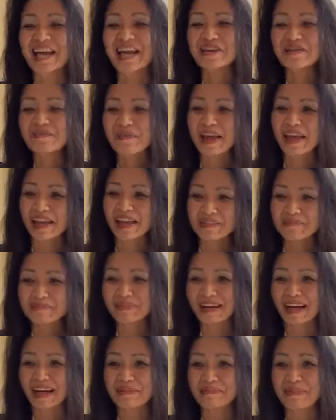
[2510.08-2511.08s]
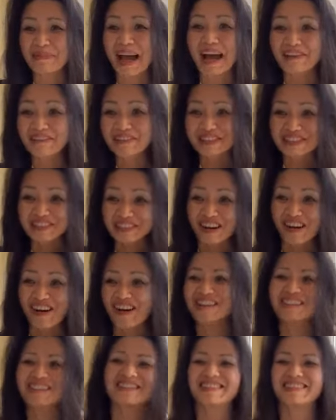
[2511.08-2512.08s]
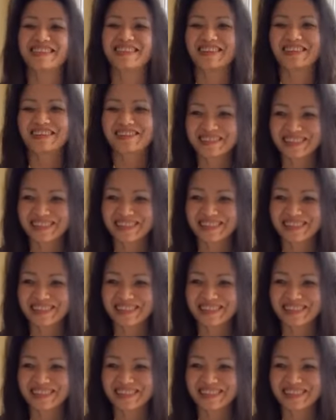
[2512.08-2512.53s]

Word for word: And you paid my power song. So